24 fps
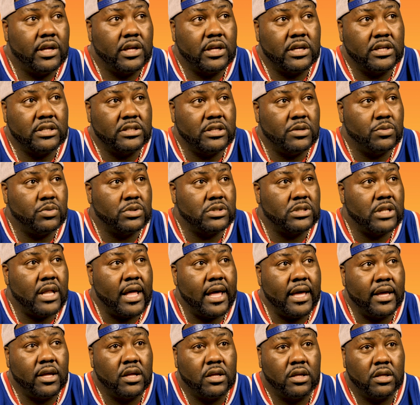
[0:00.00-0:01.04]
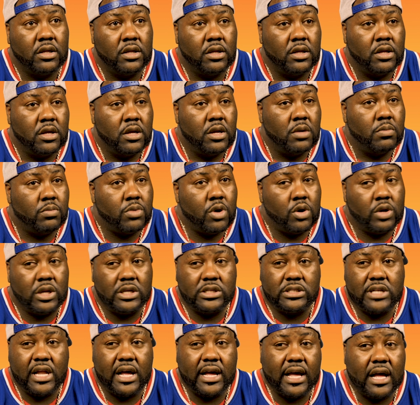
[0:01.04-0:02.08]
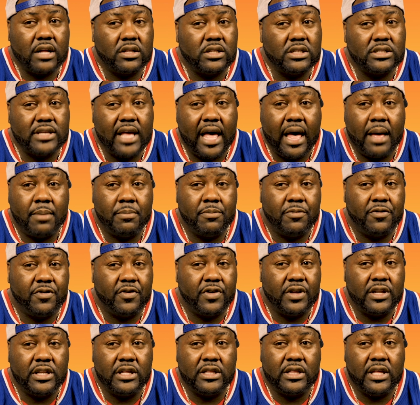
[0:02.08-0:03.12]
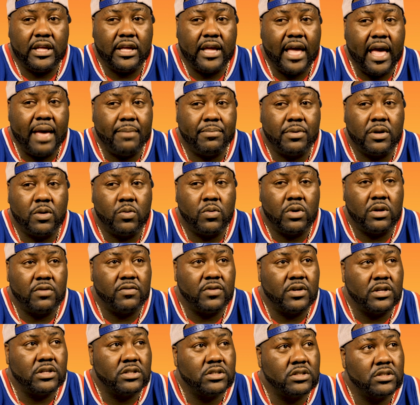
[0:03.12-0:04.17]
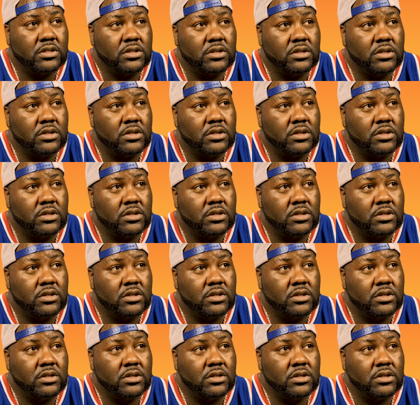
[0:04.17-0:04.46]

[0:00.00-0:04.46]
Cause it was like, bro, let's knock out this album before anything happened to one of us.